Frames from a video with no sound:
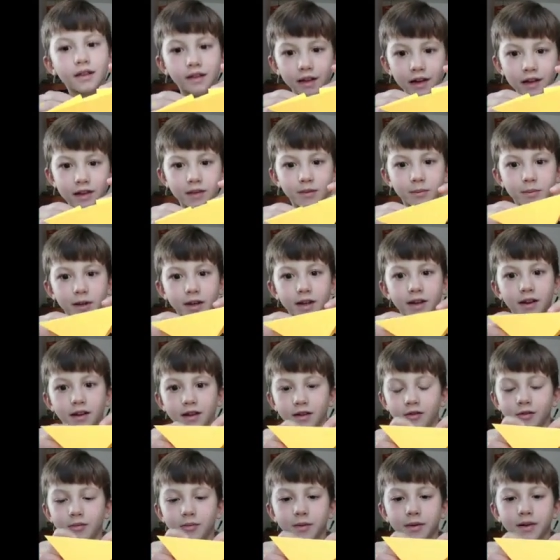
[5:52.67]
that's a big
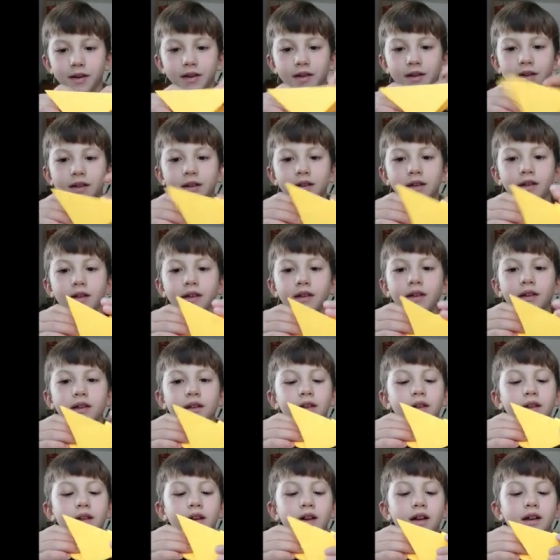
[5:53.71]
deal, but
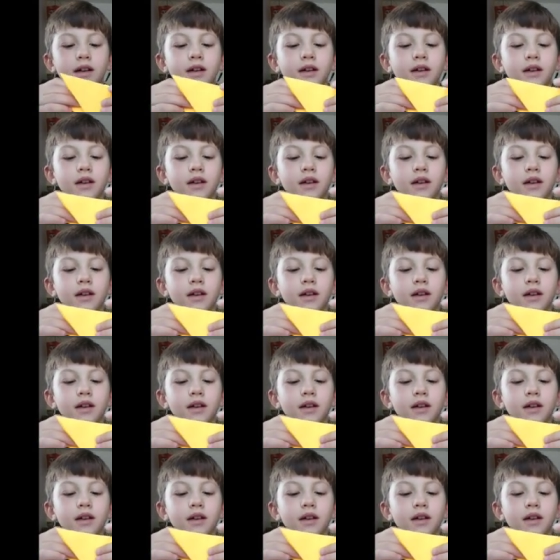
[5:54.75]
yeah.